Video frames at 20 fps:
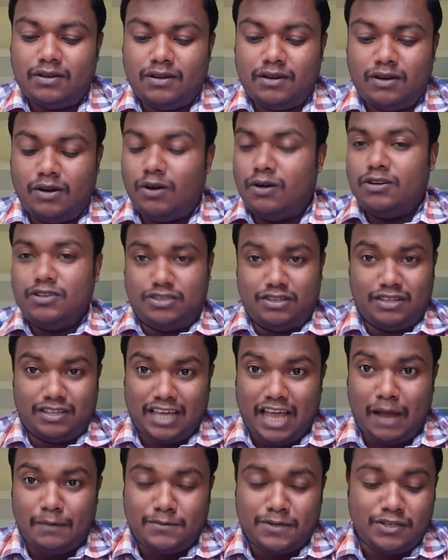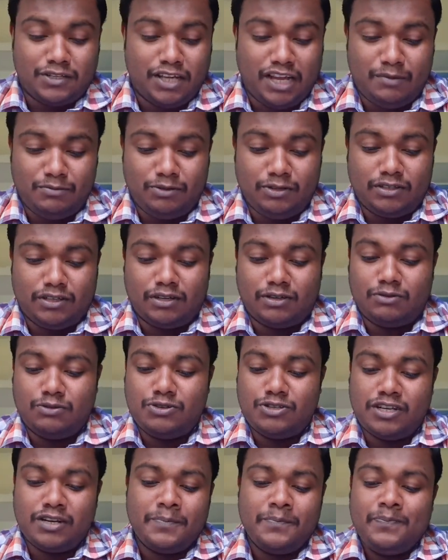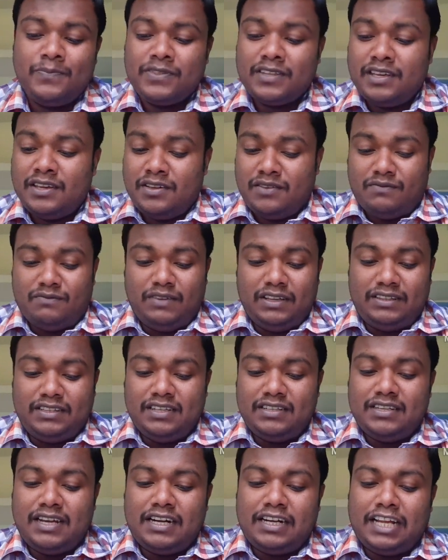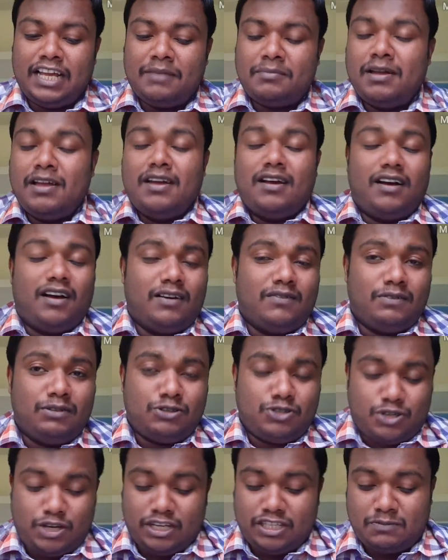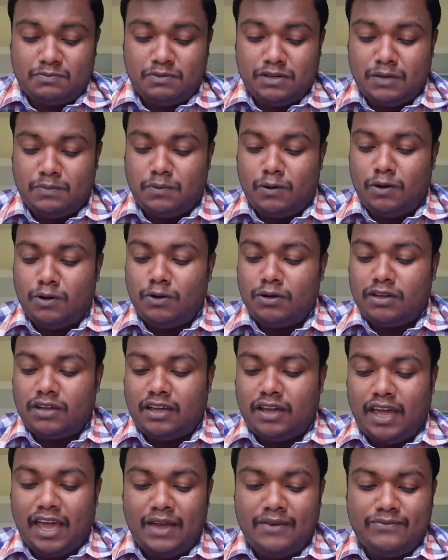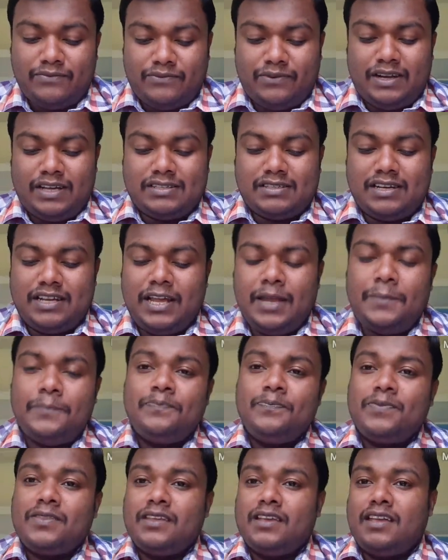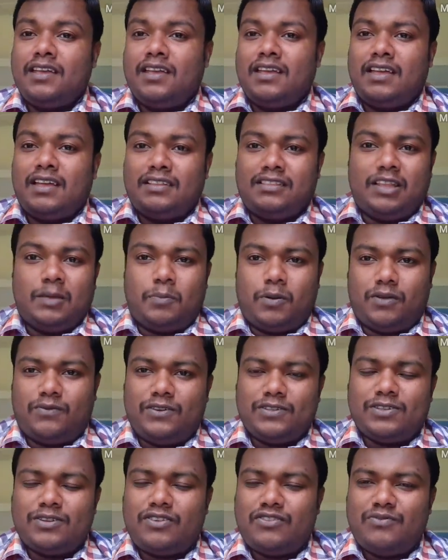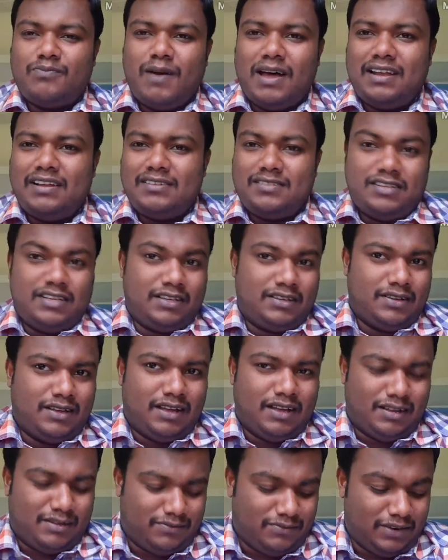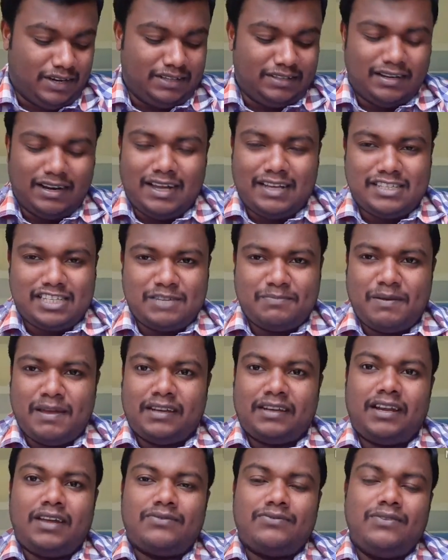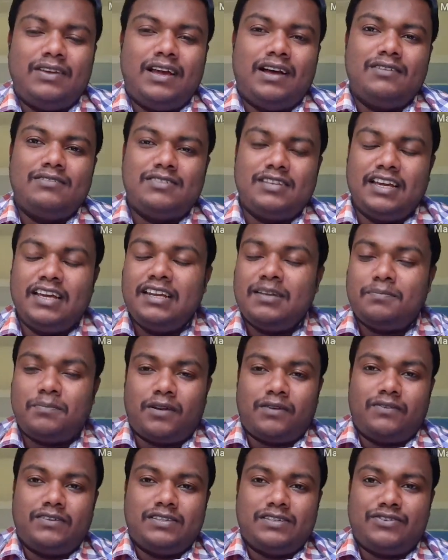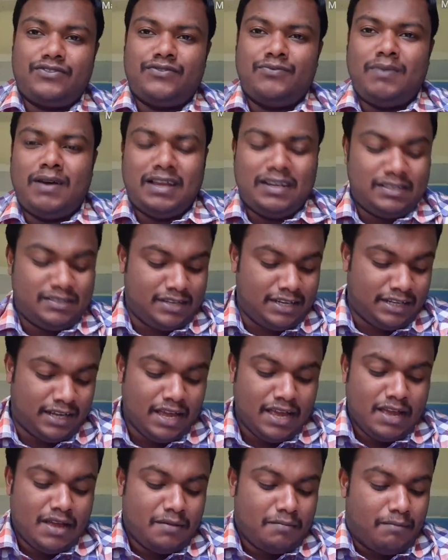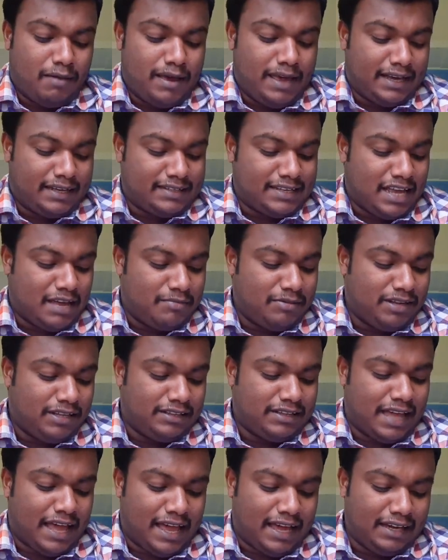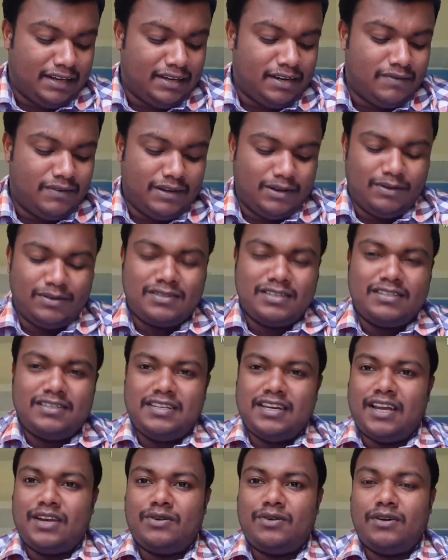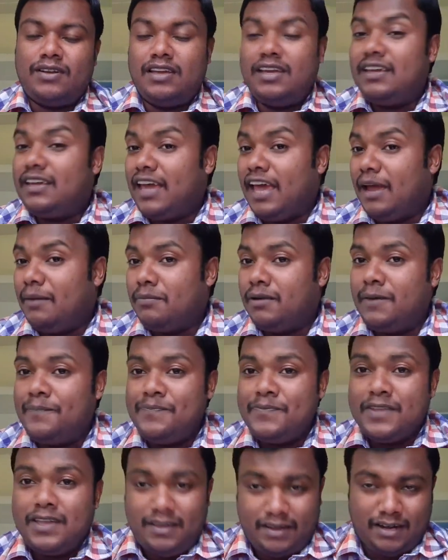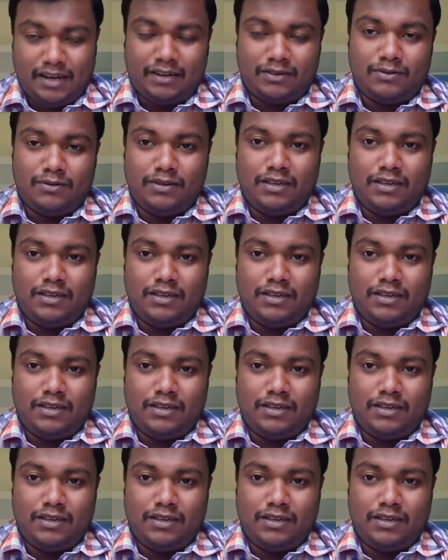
Hodge, the captain, came to a conclusion. Within that time, our Shakespeare Pollock came fastly. The Professor of Ballistics, in the last paragraph we have seen, Professor of Ballistics, by examining the angle, velocity and all, he came to a